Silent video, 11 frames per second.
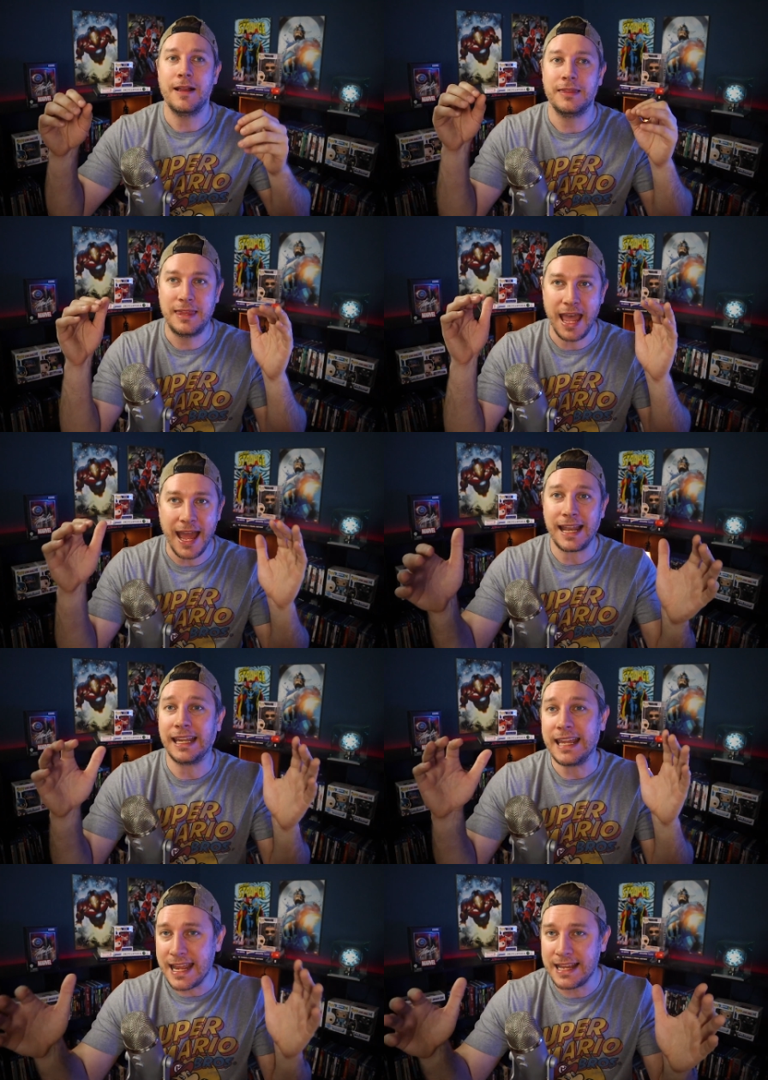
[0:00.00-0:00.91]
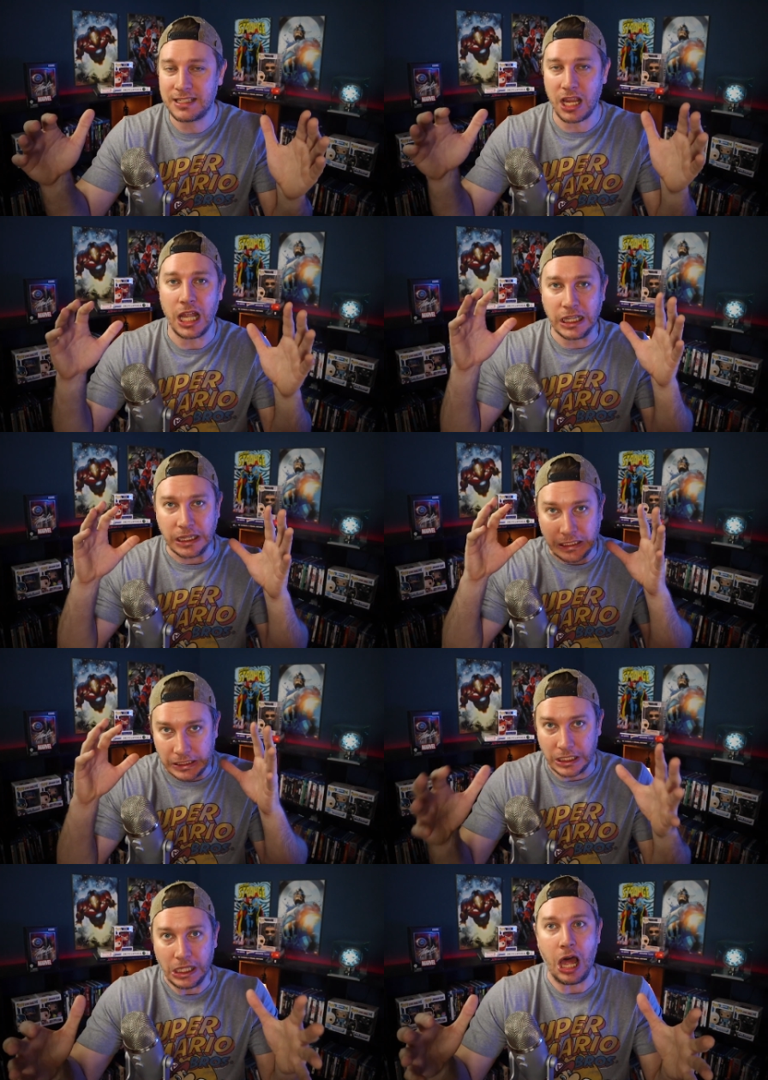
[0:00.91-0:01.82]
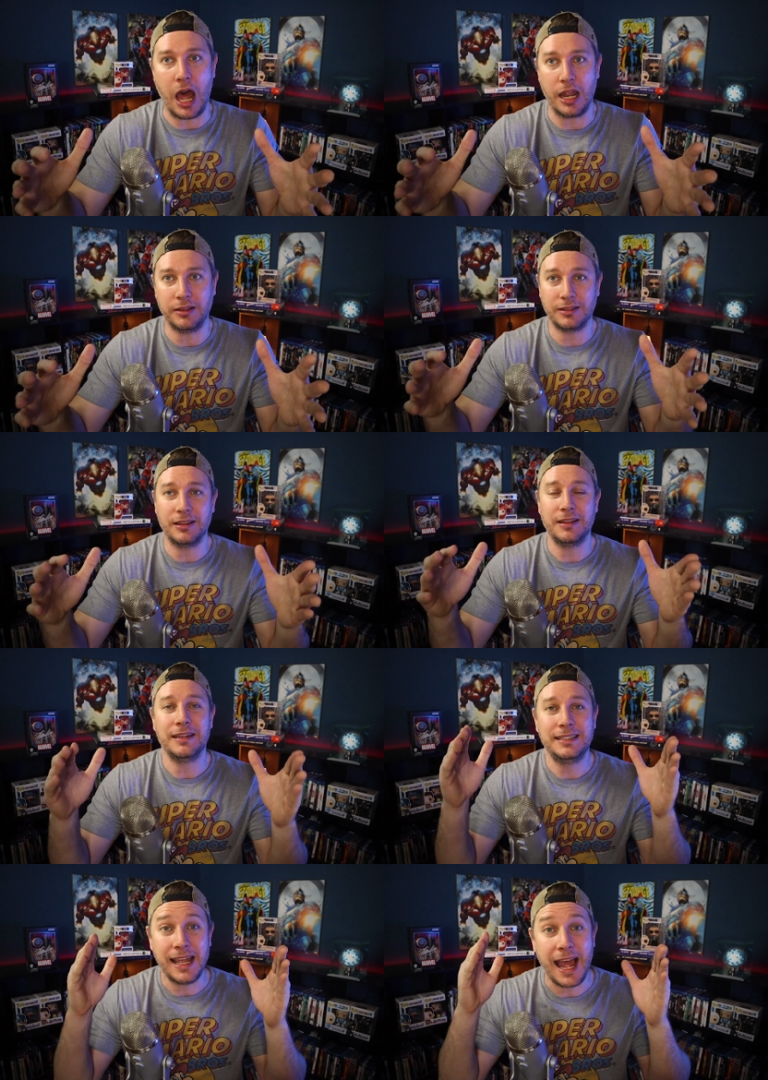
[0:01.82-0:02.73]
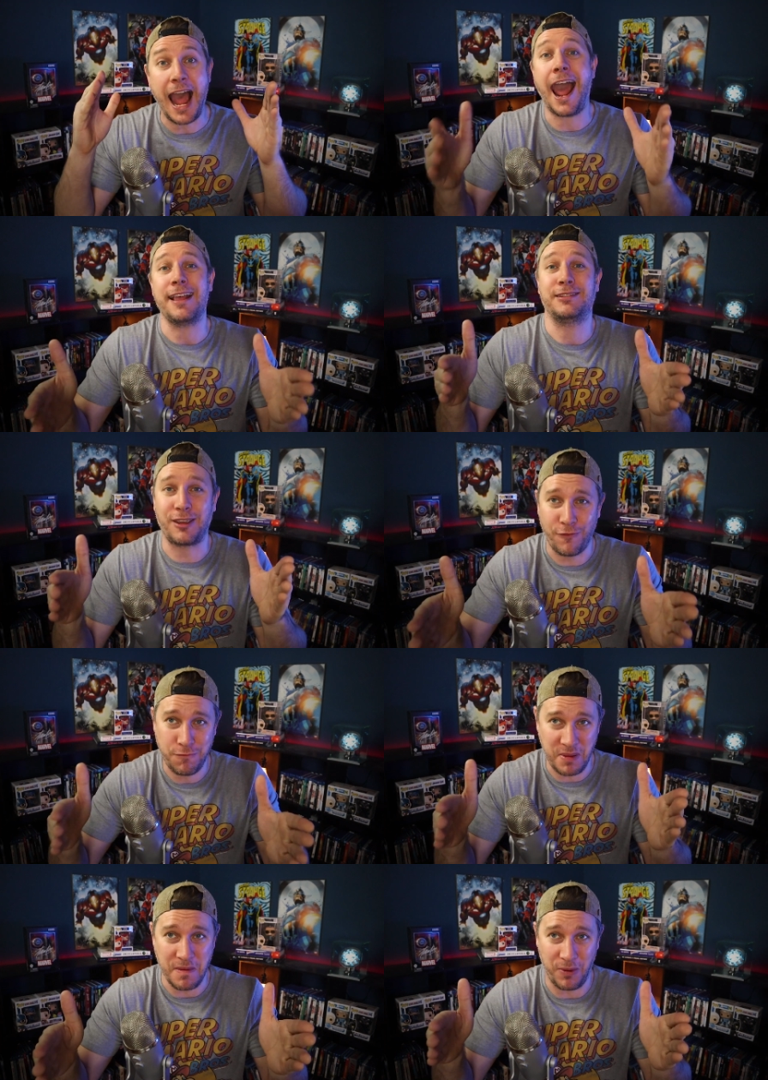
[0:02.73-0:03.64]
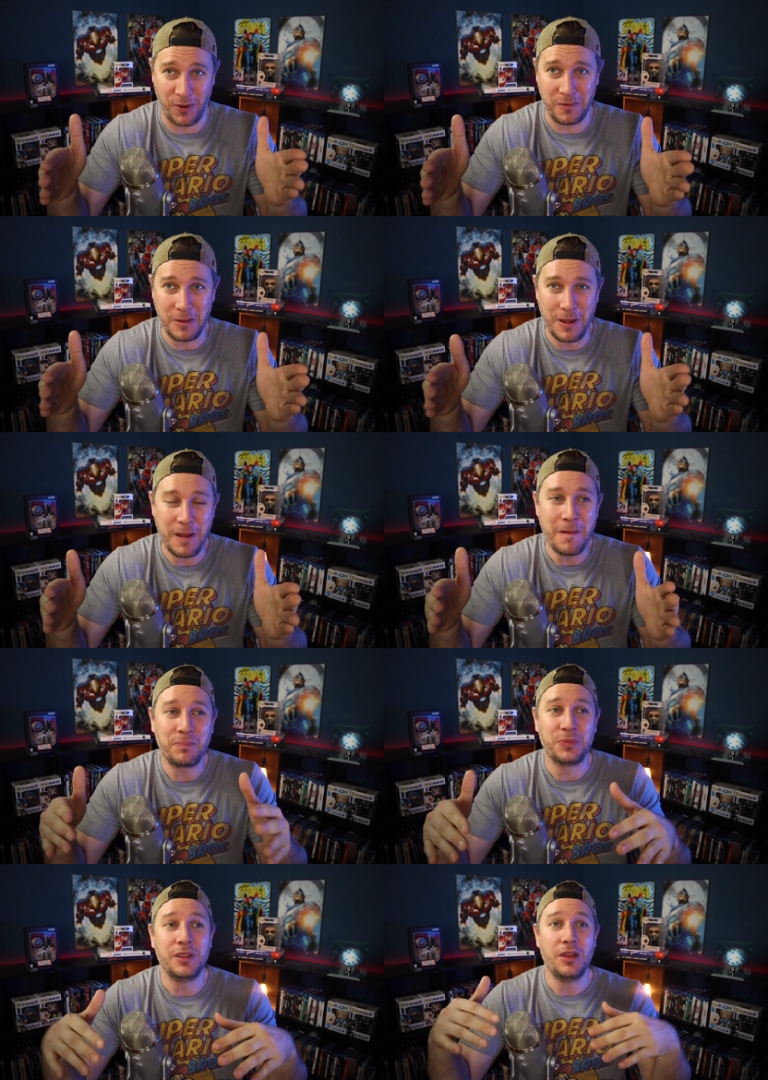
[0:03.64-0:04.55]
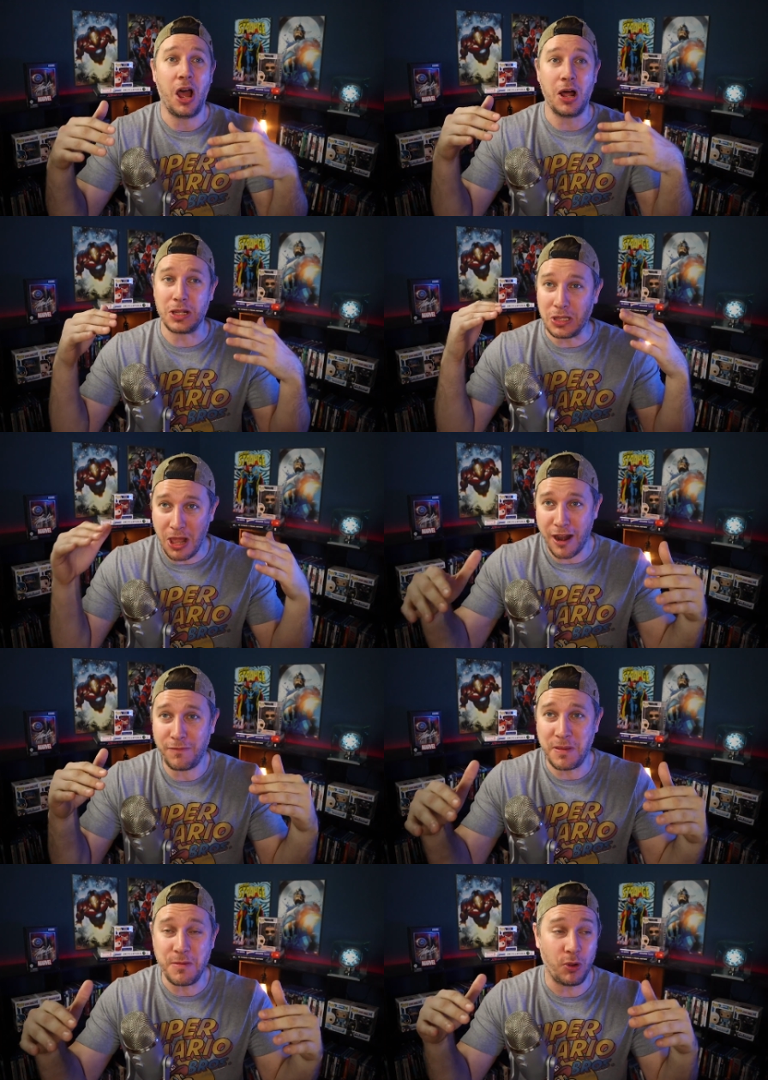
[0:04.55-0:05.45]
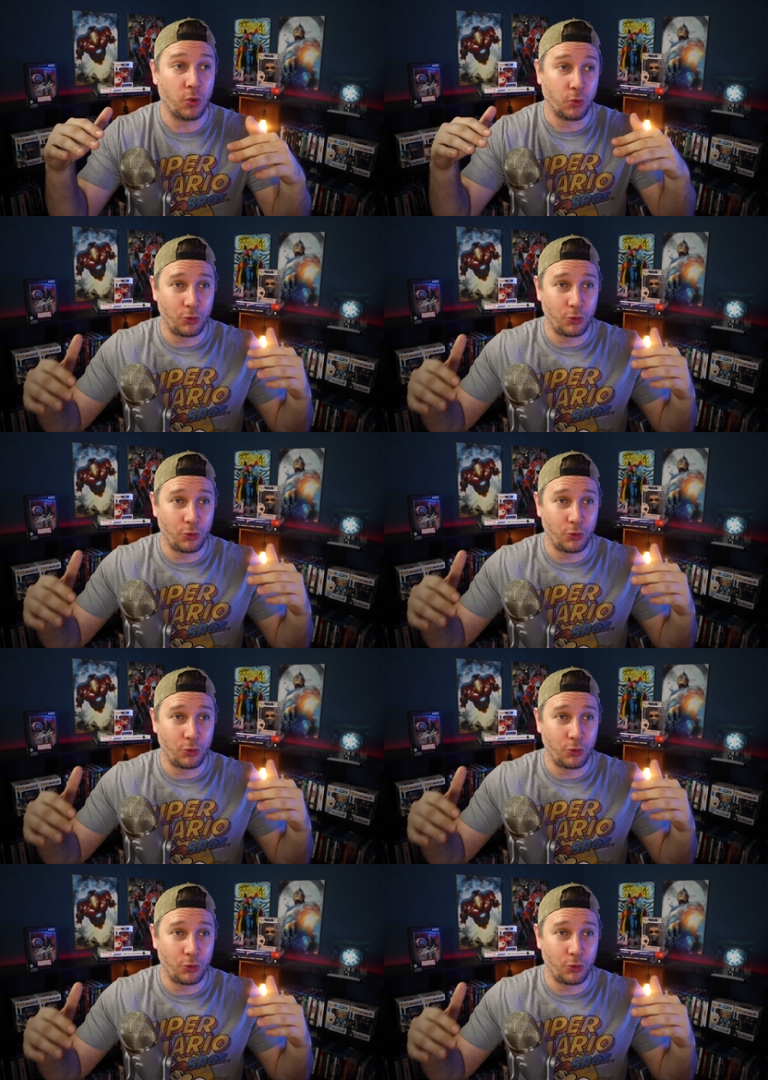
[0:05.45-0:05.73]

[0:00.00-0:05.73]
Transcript: That is a lot to ask of people. A lot of people